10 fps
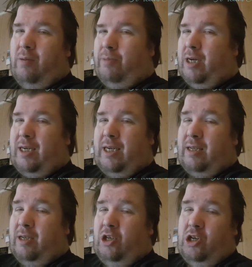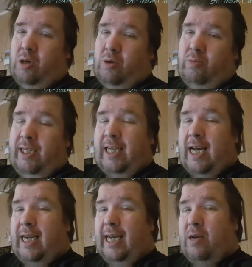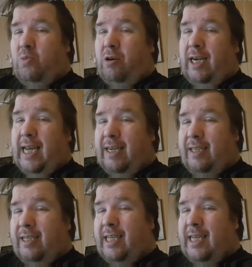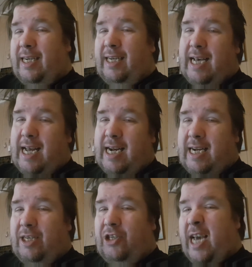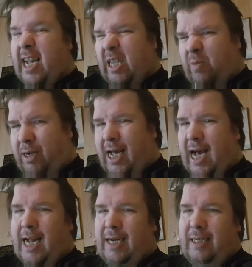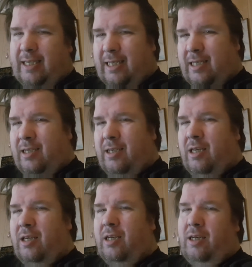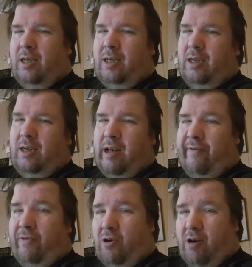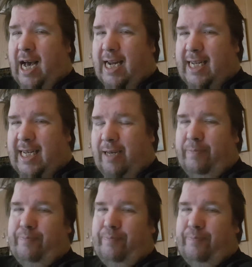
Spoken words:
But, you know, Miss Hannigan were against it, and she has plans for Annie.